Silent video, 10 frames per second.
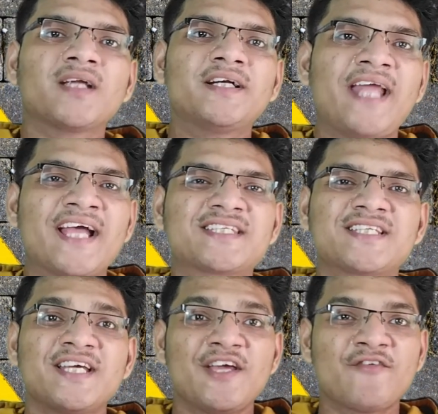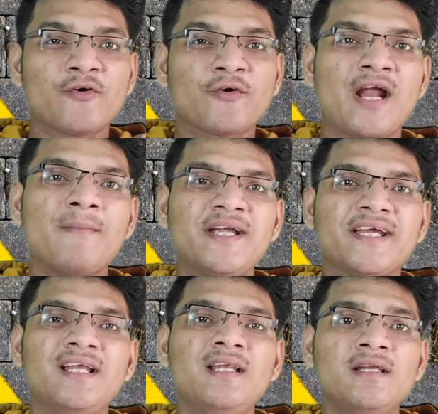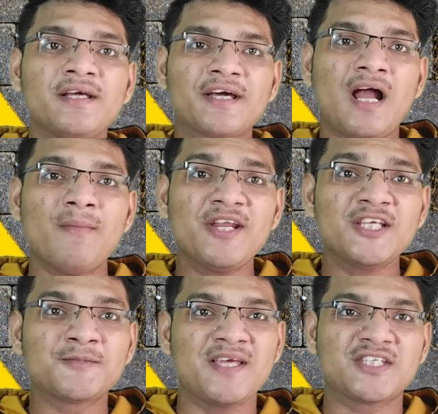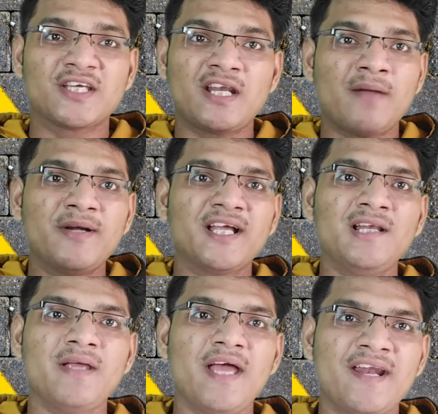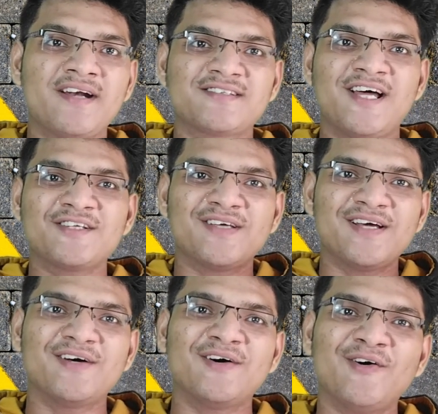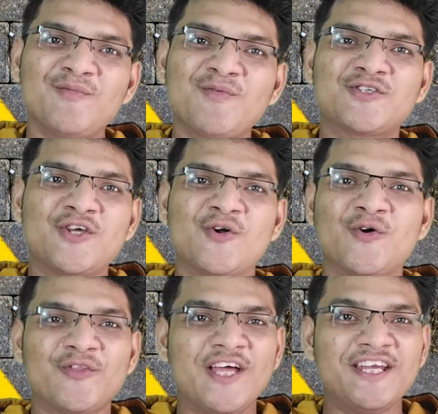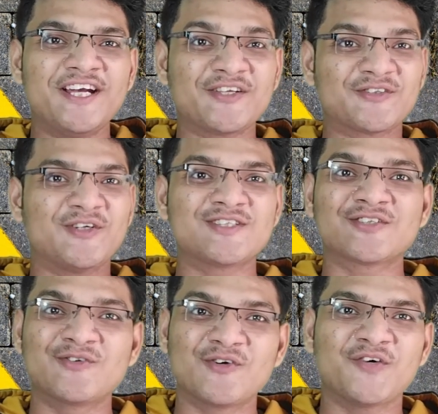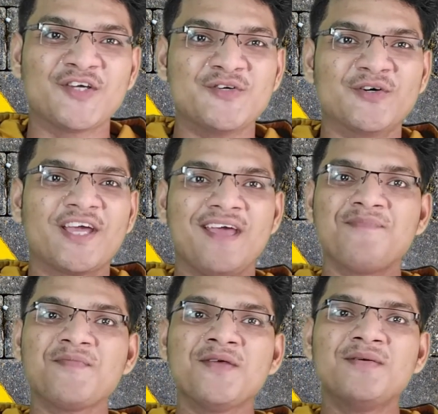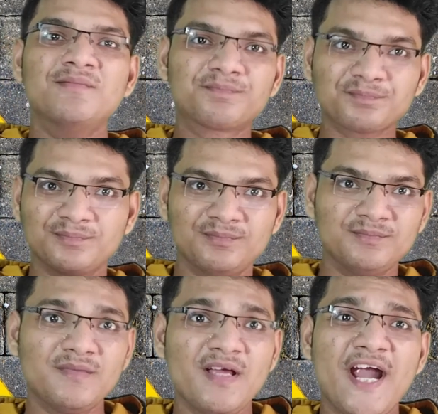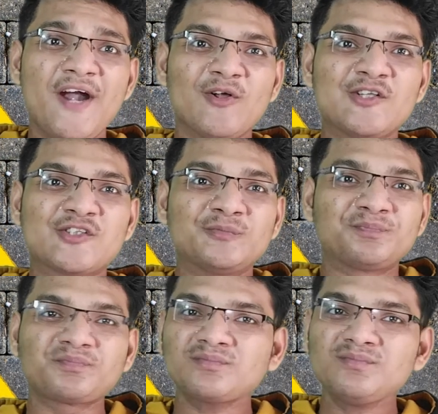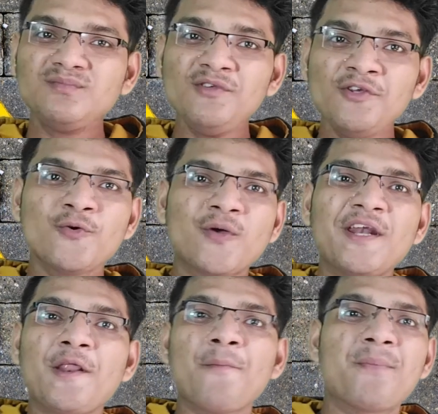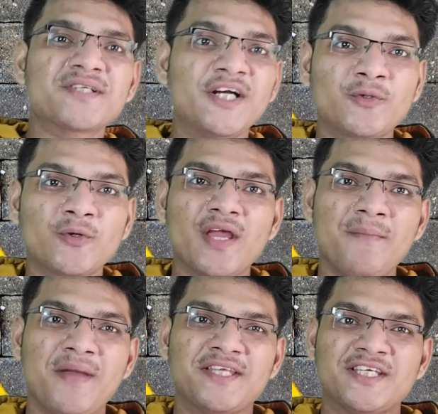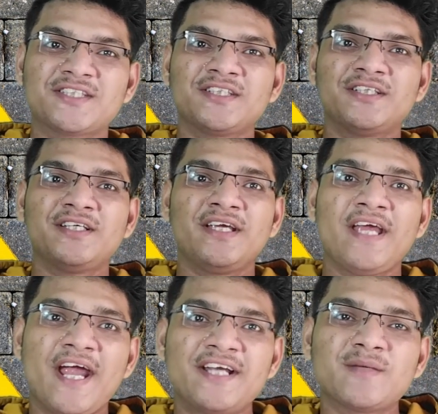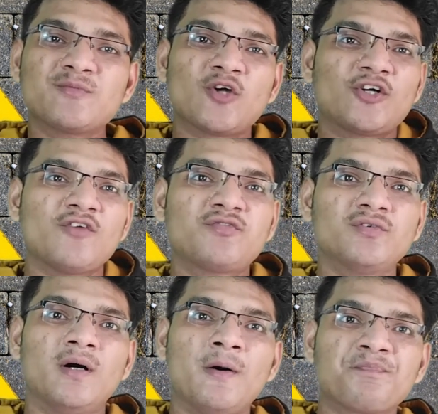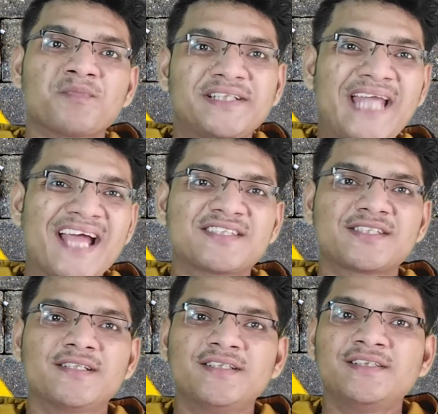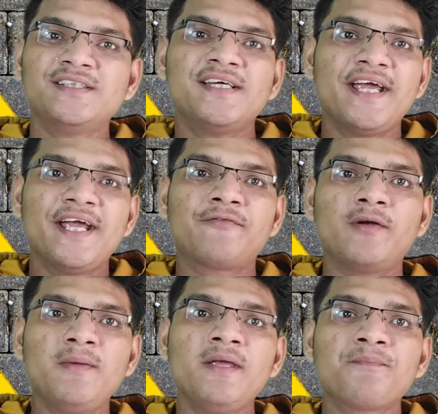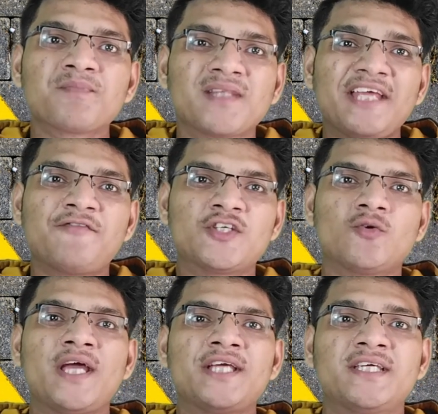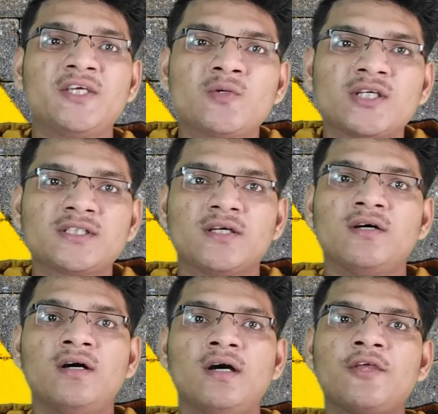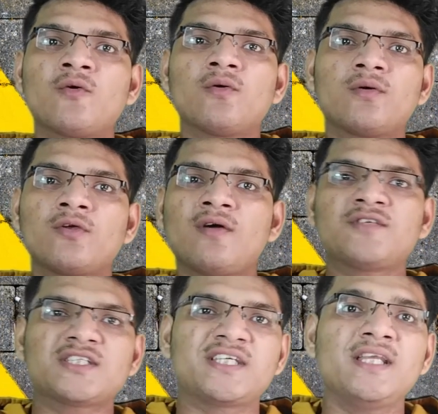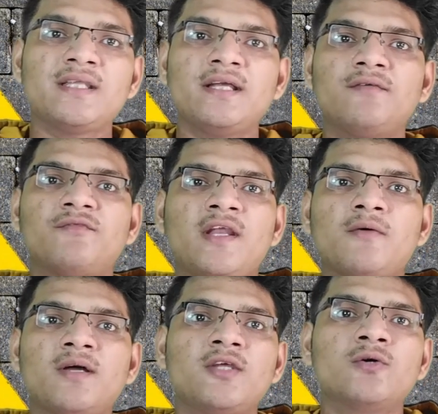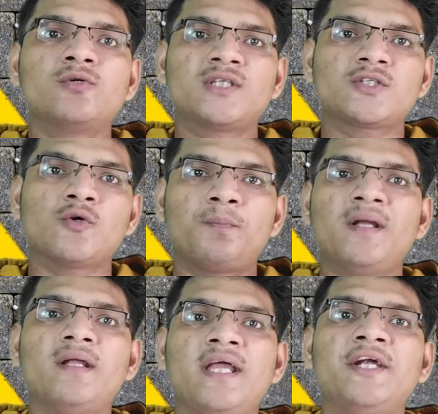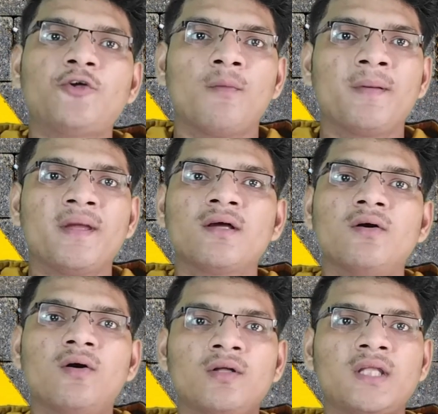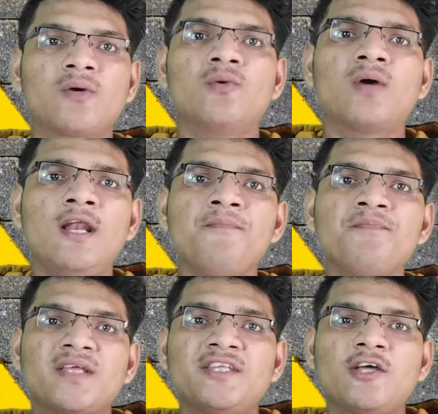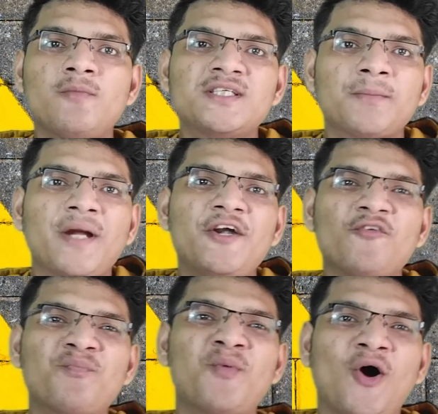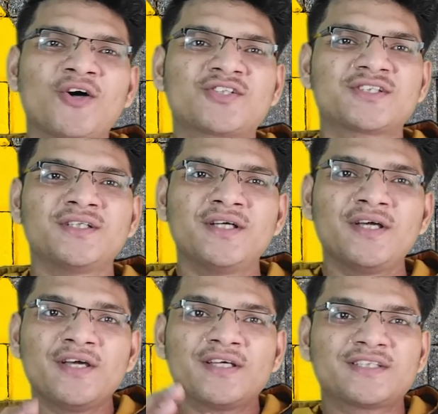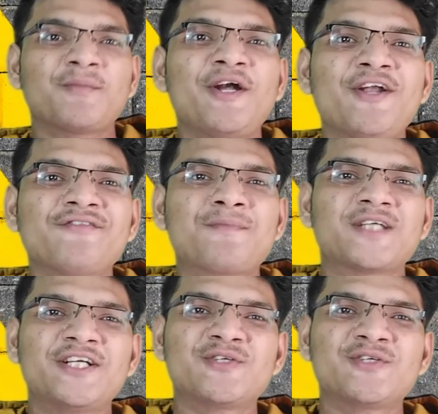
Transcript: text. If your grammar is best, grammatical errors are almost zero, then it is also good for you, okay. And also you can represent through images and some sort of text. It will be like visualizing. You just you have just seen that whenever you just open any topic on the Google, then there will be some kind of blogs, some kind of websites